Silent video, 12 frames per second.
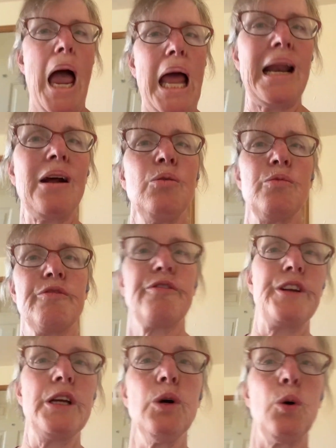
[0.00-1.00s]
And I don't
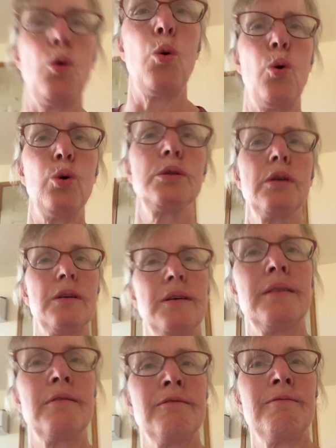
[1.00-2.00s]
feel old.
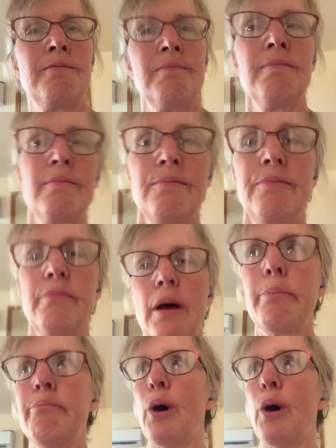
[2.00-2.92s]
My